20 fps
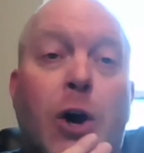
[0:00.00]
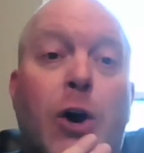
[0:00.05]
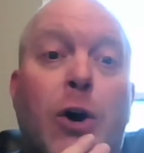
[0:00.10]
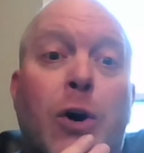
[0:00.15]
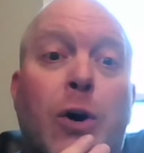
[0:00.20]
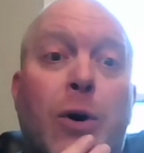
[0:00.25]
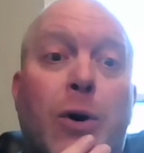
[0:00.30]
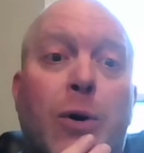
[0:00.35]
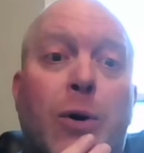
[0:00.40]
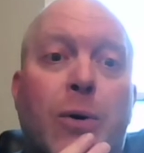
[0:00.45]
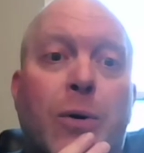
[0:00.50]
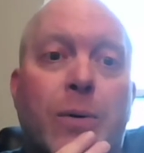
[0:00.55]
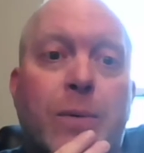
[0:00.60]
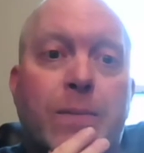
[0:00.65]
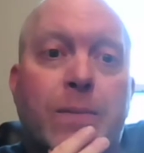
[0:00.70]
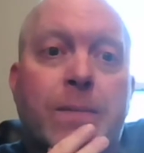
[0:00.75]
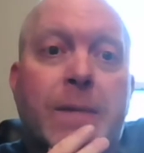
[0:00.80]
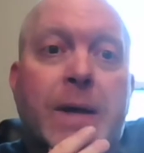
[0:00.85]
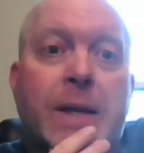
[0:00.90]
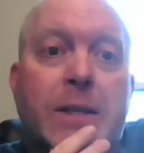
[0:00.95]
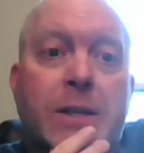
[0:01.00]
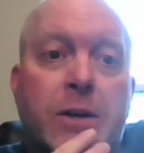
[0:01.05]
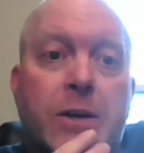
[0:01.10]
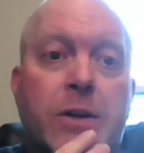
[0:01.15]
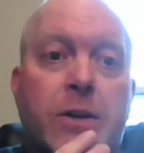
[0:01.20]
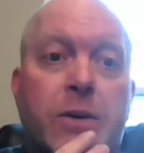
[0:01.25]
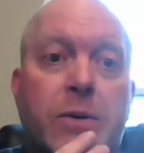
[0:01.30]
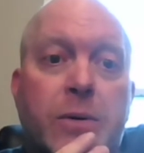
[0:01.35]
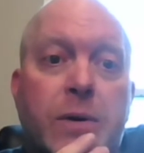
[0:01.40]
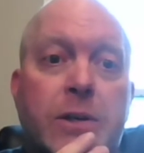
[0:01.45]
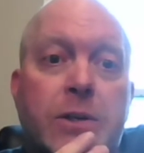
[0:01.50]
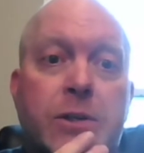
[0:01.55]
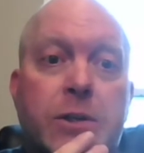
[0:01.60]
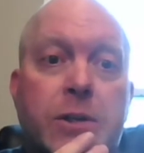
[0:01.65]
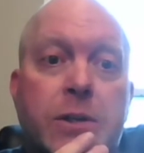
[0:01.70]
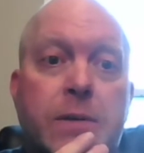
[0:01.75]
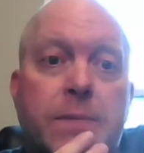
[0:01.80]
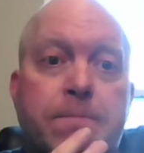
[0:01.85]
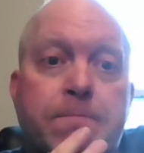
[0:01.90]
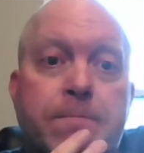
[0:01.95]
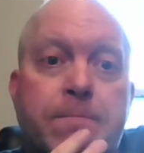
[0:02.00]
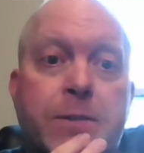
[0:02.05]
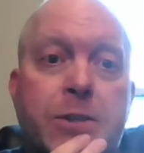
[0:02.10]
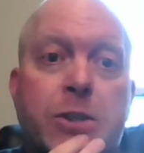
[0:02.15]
Oh, that's a good question.